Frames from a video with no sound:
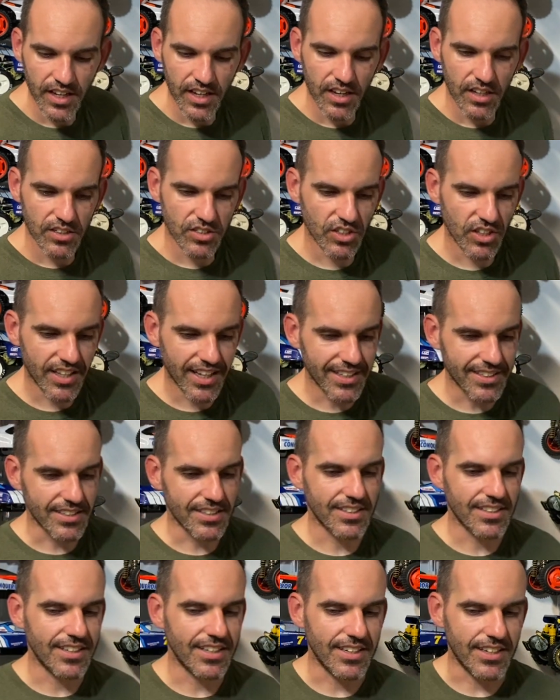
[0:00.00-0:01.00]
So that's
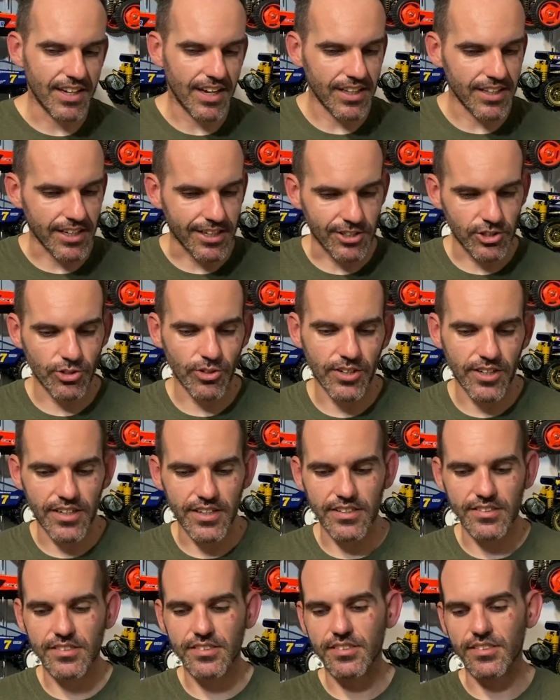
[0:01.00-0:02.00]
the
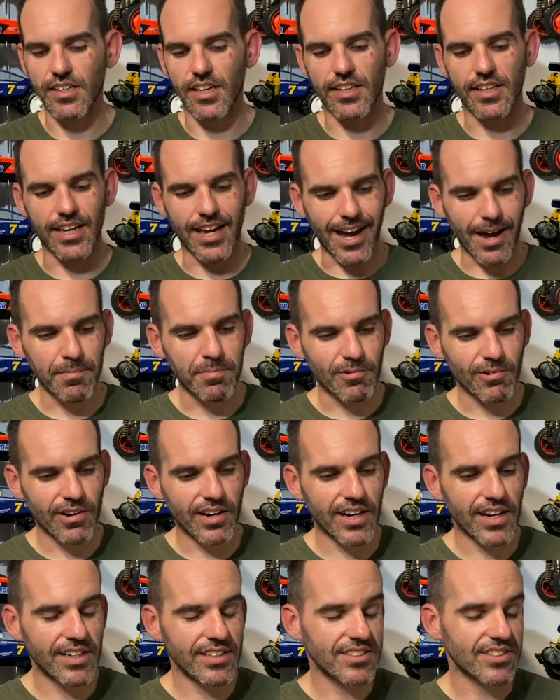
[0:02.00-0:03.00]
electronics, the
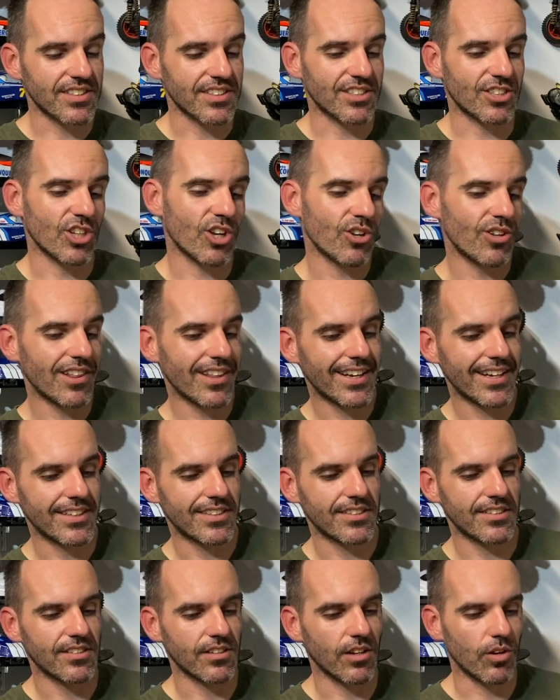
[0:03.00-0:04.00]
upgrades. So
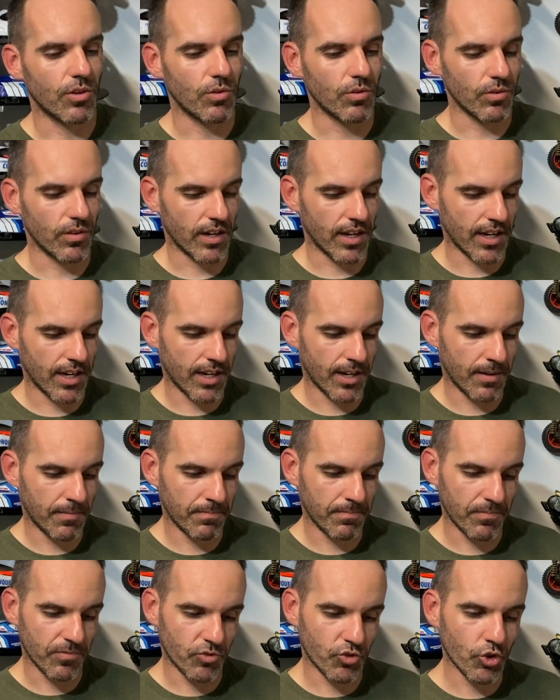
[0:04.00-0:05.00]
let's
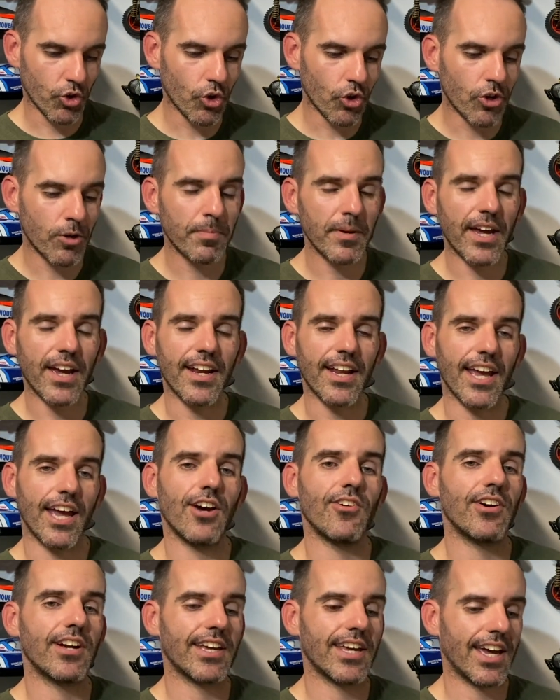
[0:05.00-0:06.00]
talk about how
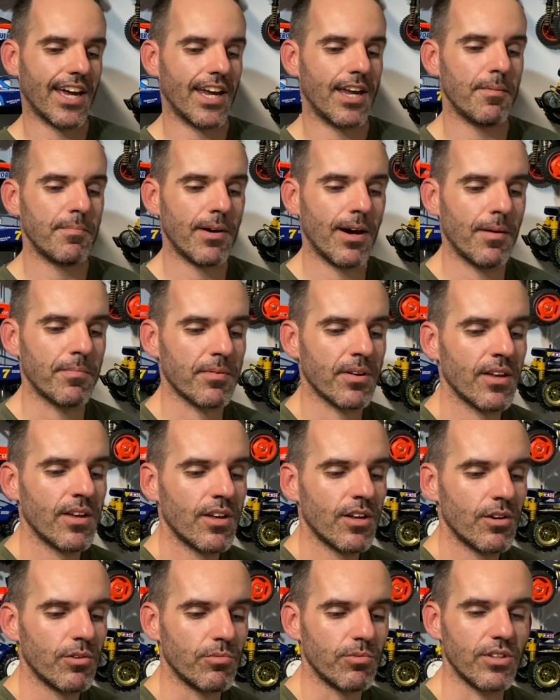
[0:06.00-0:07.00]
I came up
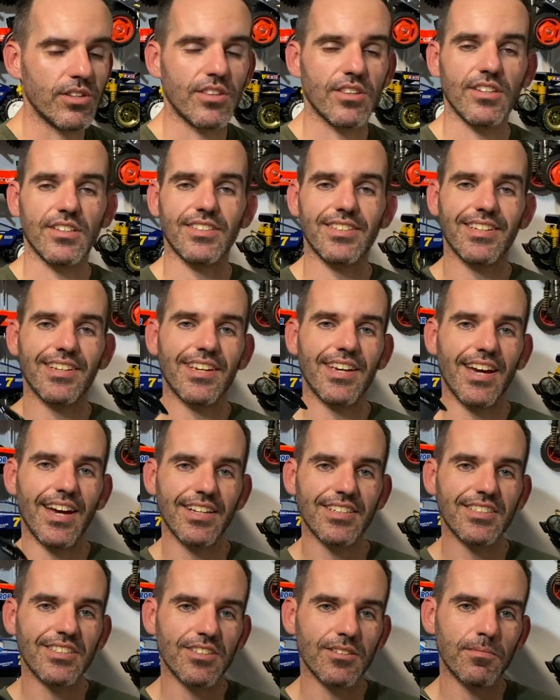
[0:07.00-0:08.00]
with this
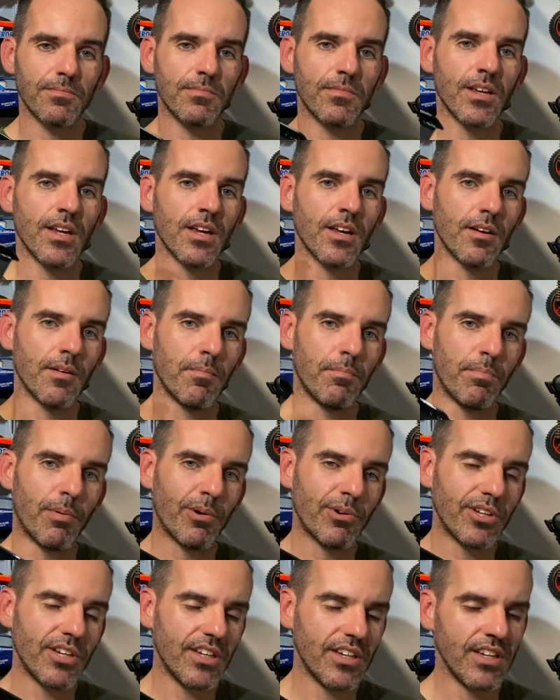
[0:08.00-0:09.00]
custom
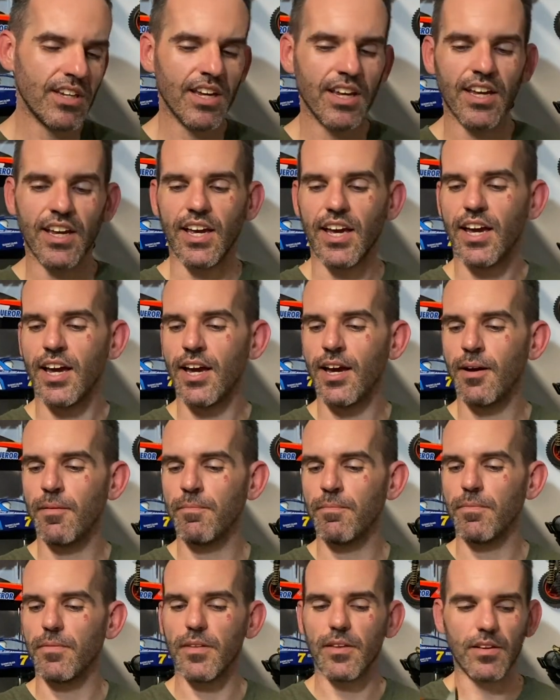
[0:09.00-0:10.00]
body.
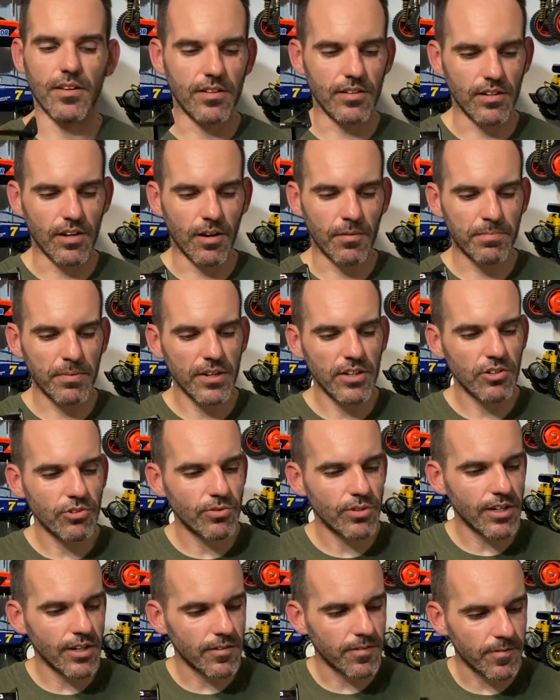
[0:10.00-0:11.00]
I've been
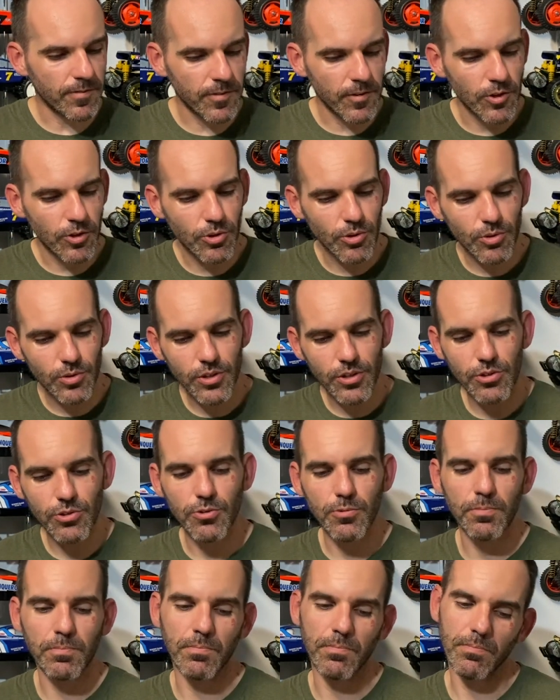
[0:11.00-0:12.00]
doing a few
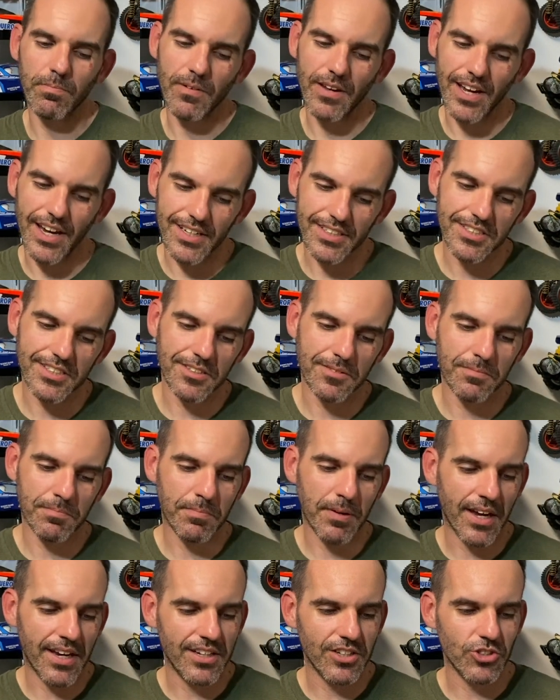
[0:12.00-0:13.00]
little custom
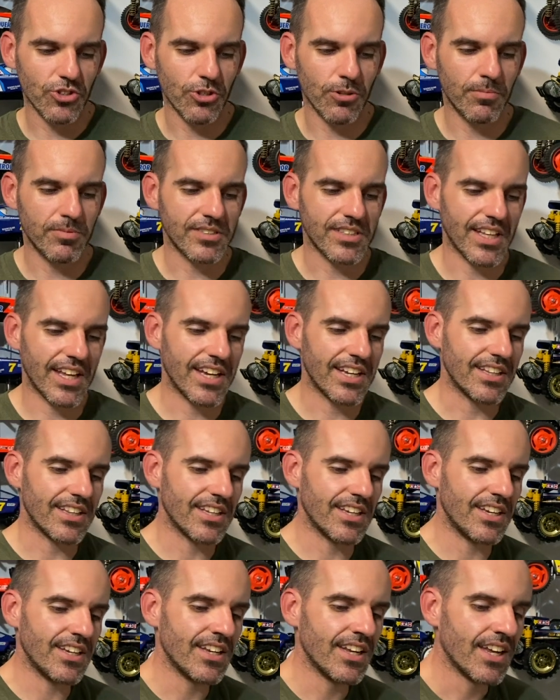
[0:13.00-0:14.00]
paint jobs
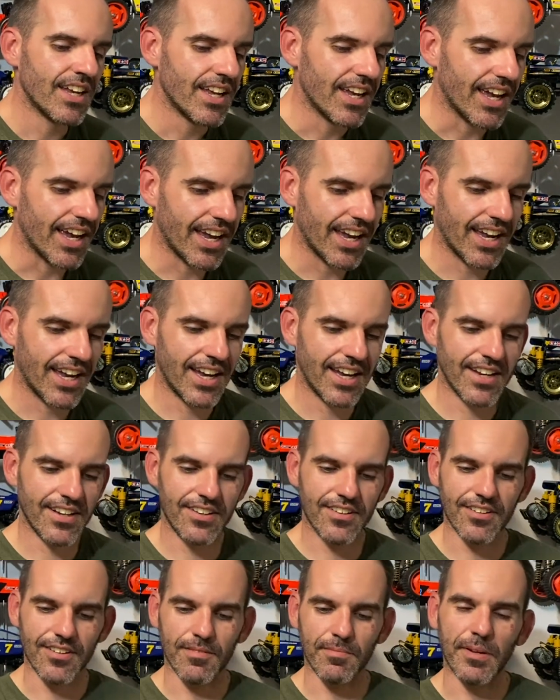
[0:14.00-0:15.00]
lately,
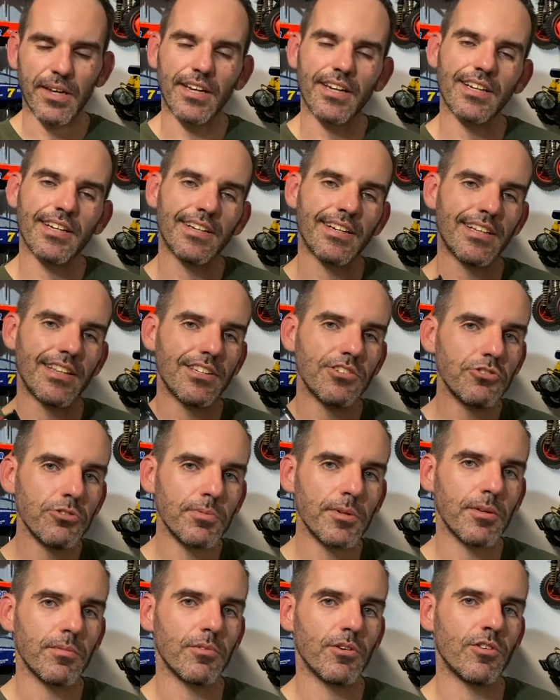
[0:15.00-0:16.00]
and been getting a little
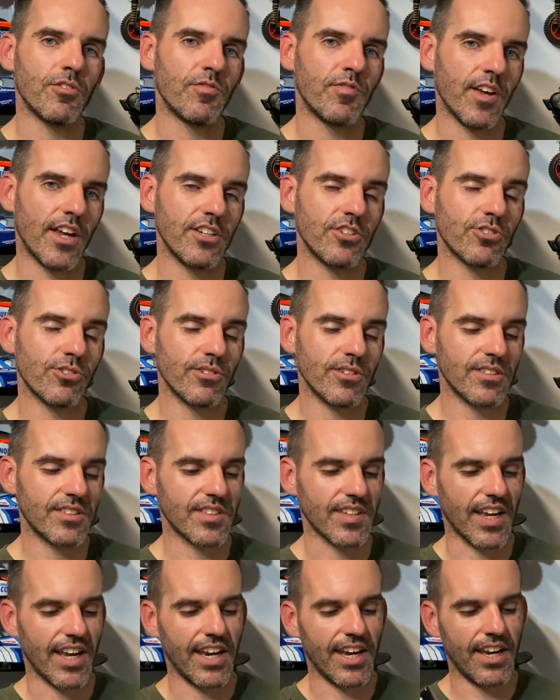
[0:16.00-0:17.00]
bit adventurous,
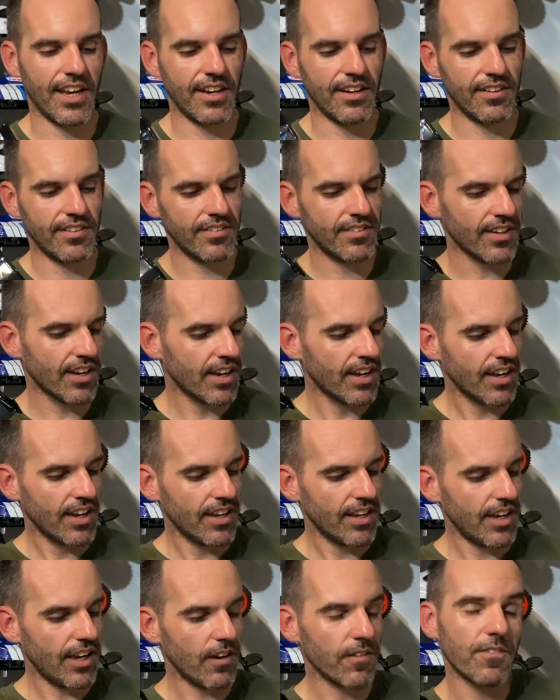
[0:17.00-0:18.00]
and
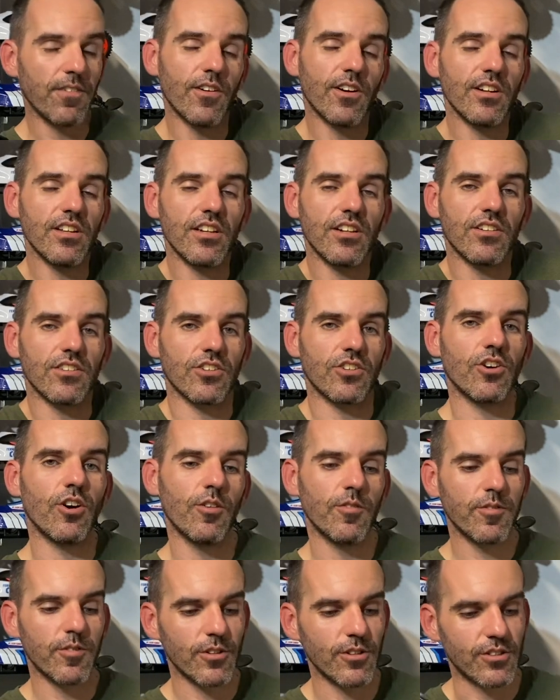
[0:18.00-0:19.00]
yeah, finally got the
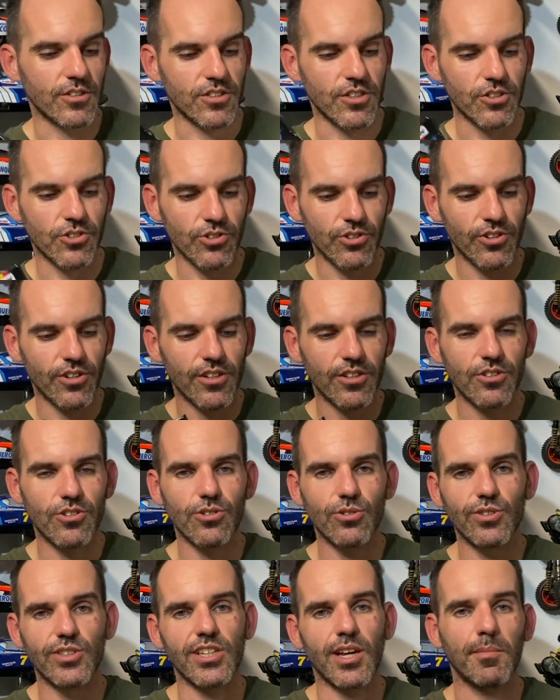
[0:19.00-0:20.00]
confidence to try and
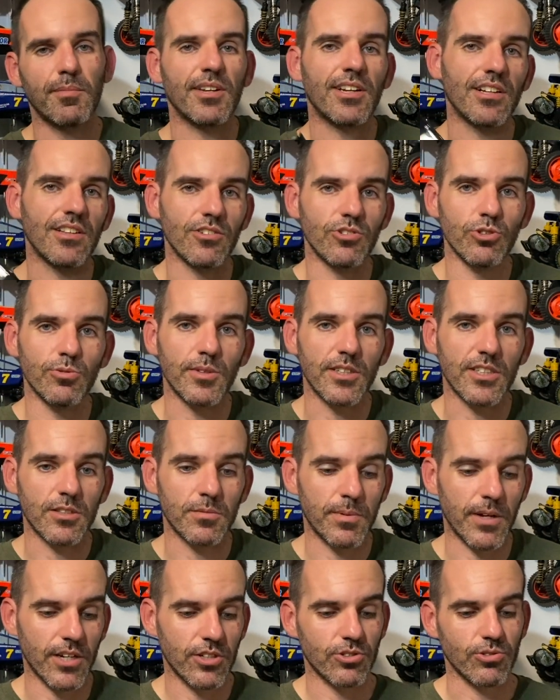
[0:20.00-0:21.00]
do something a little bit
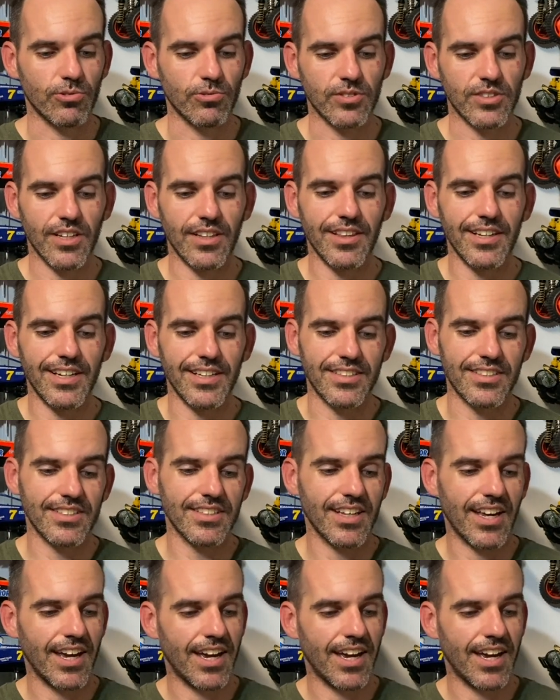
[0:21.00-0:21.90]
special. So let's